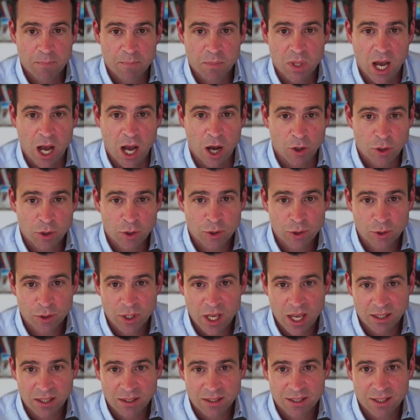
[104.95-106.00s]
How do you do
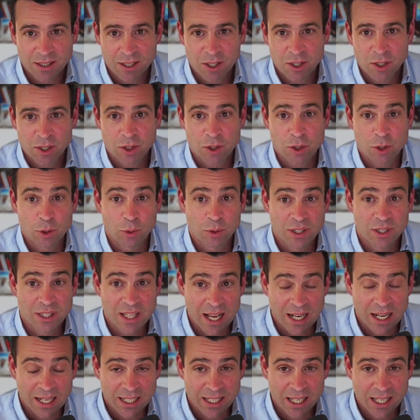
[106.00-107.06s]
that? You
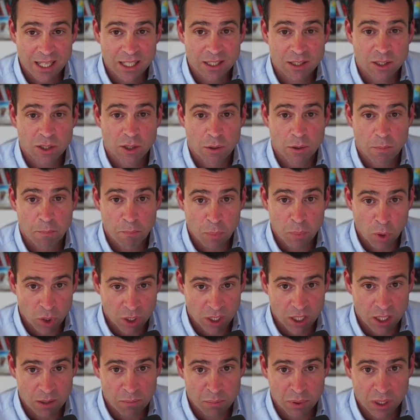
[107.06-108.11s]
delegate
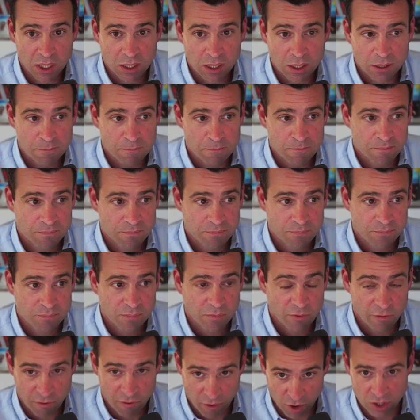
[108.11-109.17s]
bookkeeping
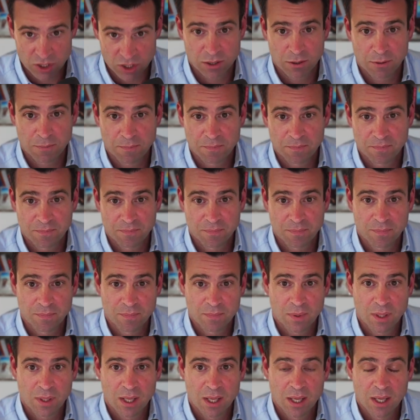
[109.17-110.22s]
first.
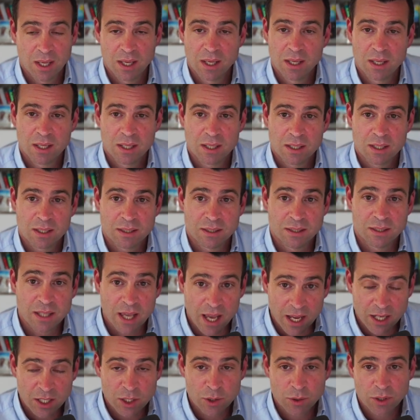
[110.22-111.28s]

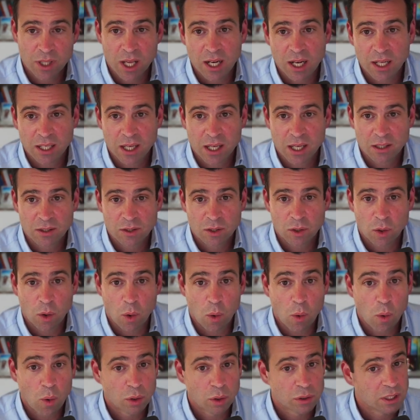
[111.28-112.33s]
Then you delegate
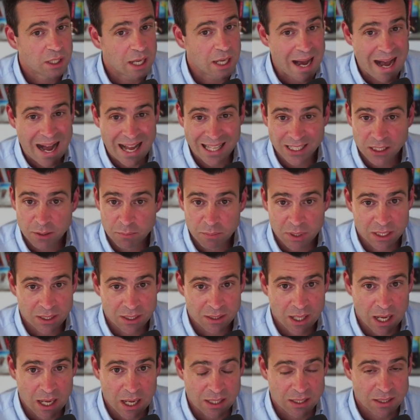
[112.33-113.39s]
all the admin
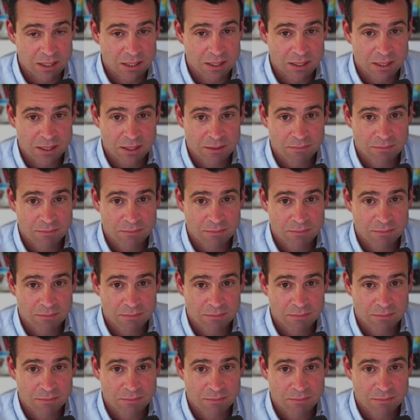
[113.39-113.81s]
tasks.